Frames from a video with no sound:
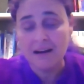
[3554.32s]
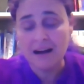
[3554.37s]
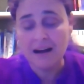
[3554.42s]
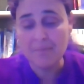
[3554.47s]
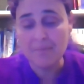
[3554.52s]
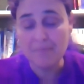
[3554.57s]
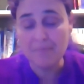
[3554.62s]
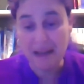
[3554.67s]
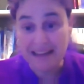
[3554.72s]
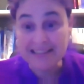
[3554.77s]

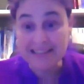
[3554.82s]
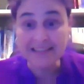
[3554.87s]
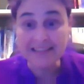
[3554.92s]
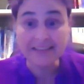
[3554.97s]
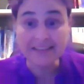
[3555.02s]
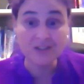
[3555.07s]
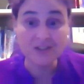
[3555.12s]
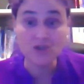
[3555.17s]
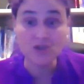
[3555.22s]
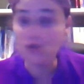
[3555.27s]

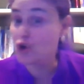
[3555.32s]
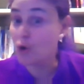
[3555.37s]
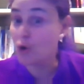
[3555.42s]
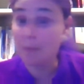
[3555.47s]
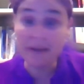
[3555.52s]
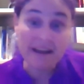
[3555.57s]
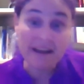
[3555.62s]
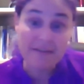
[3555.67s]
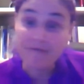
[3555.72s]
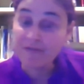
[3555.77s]
message, don't
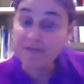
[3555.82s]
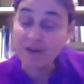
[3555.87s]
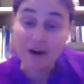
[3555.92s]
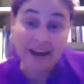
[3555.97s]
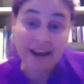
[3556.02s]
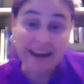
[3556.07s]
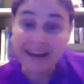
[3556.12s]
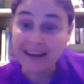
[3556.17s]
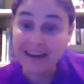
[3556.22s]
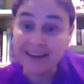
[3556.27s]
be
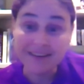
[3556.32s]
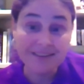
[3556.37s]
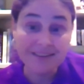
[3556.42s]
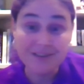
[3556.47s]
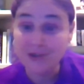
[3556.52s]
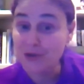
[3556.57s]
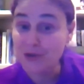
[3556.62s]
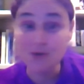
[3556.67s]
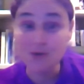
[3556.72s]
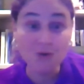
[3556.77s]
afraid
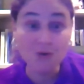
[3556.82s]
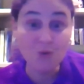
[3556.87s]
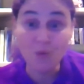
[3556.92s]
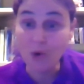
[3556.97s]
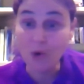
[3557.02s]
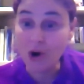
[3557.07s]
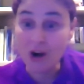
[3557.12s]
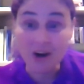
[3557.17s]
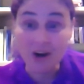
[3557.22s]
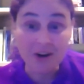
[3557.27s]
to do
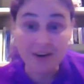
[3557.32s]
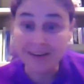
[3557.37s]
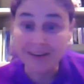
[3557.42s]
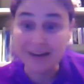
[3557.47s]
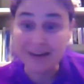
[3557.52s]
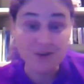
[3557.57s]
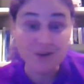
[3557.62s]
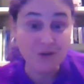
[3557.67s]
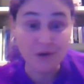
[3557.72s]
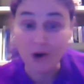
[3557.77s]
work
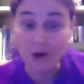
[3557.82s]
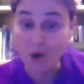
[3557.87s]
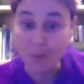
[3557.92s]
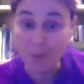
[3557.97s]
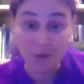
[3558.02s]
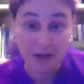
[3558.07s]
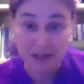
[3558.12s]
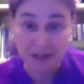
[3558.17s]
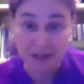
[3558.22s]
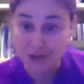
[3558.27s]
in your home
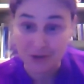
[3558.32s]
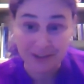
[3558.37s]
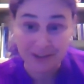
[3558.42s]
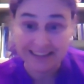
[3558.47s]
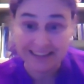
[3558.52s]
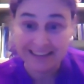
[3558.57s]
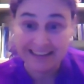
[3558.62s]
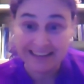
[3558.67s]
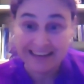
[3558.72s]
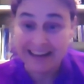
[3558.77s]
country.
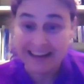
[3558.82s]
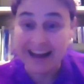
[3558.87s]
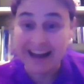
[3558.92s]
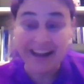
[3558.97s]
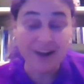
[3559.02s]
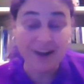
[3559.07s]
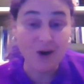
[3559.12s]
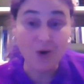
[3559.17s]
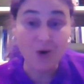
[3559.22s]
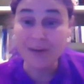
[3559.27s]

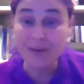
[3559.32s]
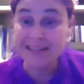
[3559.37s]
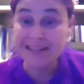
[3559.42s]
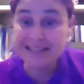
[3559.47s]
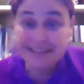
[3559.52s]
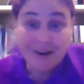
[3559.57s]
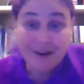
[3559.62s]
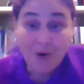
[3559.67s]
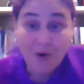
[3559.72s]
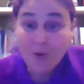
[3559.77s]
I always
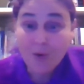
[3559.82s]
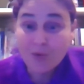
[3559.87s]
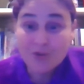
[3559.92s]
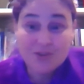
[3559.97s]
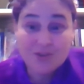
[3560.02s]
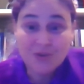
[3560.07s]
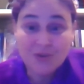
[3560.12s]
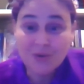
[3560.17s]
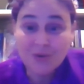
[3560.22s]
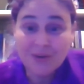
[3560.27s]
tell
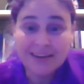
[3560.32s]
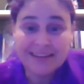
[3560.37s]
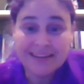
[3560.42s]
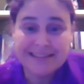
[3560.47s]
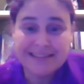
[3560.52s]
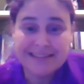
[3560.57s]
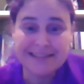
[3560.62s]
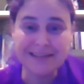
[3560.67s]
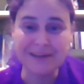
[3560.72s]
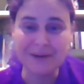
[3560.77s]

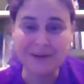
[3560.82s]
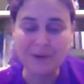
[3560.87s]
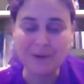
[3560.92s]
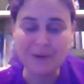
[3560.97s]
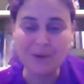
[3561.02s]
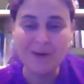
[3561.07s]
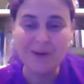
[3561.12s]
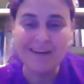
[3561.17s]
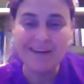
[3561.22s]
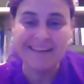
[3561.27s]
students, you
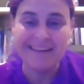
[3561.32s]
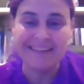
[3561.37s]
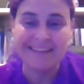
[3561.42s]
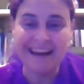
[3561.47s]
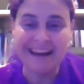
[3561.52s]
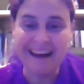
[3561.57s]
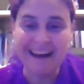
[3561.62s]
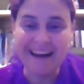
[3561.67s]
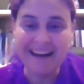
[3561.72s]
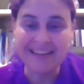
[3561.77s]
know,
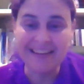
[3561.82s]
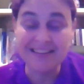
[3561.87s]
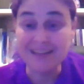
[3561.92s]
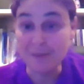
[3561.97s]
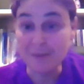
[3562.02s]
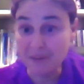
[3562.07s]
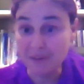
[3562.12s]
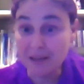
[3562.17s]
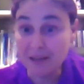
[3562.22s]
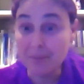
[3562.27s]
that
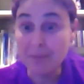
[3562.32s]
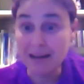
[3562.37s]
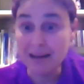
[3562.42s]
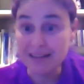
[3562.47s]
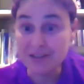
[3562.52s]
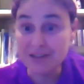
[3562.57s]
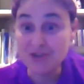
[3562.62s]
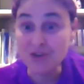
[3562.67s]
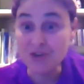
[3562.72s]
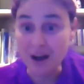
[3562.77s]
some of the
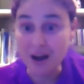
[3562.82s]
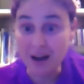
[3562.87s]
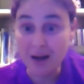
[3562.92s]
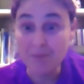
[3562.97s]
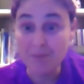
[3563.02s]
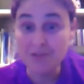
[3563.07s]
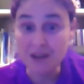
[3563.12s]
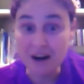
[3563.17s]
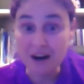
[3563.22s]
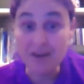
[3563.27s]
best
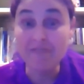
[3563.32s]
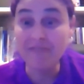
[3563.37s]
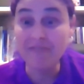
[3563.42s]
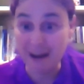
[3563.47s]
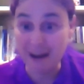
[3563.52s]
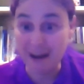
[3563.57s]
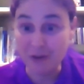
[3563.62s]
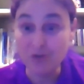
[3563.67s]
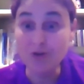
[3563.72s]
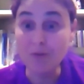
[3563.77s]
jobs are
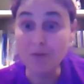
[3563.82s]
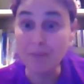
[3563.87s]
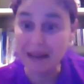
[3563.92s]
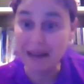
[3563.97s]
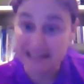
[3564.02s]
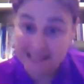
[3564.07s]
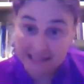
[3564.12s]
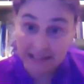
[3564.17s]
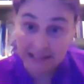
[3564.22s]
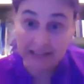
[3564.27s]
found
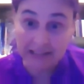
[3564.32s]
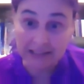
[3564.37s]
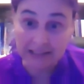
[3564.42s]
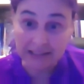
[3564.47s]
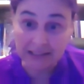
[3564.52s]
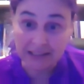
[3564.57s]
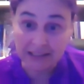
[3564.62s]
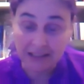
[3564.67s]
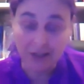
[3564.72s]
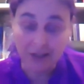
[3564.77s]

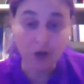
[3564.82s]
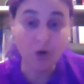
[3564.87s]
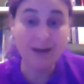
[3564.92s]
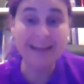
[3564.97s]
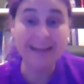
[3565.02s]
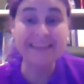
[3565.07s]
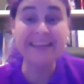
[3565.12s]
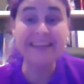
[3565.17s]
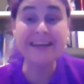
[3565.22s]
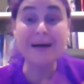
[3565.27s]
domestically. Look
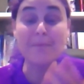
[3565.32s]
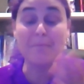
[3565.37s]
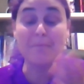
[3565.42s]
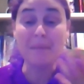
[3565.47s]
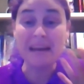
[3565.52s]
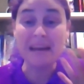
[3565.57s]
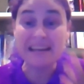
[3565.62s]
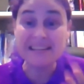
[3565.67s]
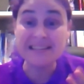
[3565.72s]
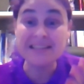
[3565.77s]
at the
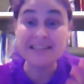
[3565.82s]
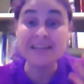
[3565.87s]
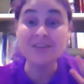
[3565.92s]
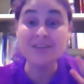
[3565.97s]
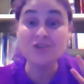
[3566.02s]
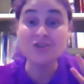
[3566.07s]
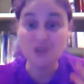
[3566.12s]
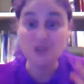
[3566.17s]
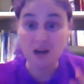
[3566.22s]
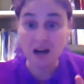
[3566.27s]

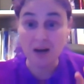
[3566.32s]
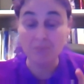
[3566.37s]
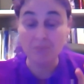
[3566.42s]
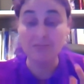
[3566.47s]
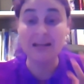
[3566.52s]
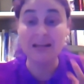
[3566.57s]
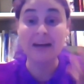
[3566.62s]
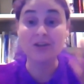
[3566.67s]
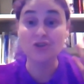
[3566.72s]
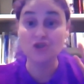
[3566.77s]
amazing job
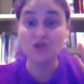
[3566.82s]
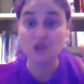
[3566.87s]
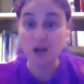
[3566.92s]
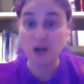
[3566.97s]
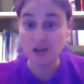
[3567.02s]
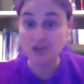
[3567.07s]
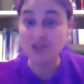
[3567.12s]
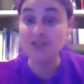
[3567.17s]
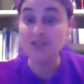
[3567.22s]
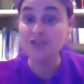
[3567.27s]
that
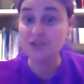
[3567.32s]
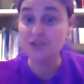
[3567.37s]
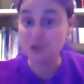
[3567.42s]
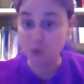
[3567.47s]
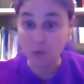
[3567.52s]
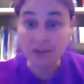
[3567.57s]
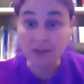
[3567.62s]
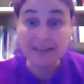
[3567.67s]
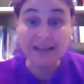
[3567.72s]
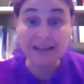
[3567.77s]
judges
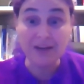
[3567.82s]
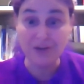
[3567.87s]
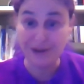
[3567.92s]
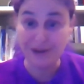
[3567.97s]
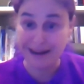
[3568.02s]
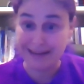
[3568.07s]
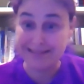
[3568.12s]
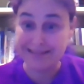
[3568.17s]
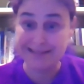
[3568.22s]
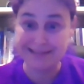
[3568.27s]
do in the
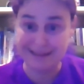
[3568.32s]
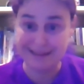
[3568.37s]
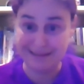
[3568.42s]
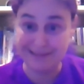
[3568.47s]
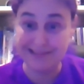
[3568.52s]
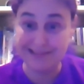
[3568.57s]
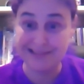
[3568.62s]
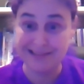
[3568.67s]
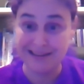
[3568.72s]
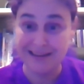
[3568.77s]
United
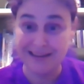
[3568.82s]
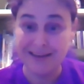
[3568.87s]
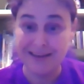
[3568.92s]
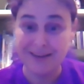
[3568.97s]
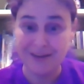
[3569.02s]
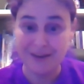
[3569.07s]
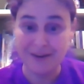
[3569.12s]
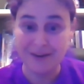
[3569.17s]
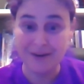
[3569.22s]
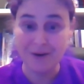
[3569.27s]
States.
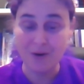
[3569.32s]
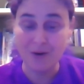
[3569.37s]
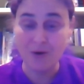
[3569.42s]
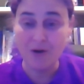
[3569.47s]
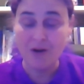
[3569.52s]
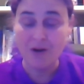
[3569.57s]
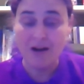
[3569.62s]
you know,